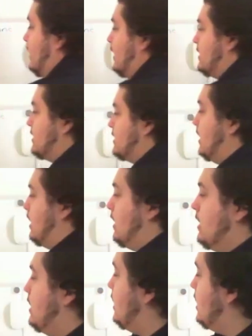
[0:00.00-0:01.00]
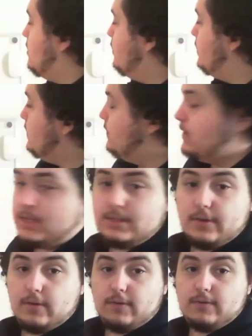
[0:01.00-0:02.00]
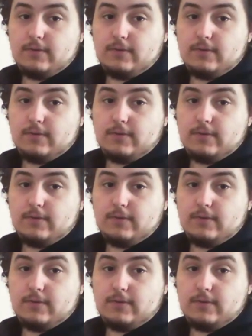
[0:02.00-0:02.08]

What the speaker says: plus, I believe it is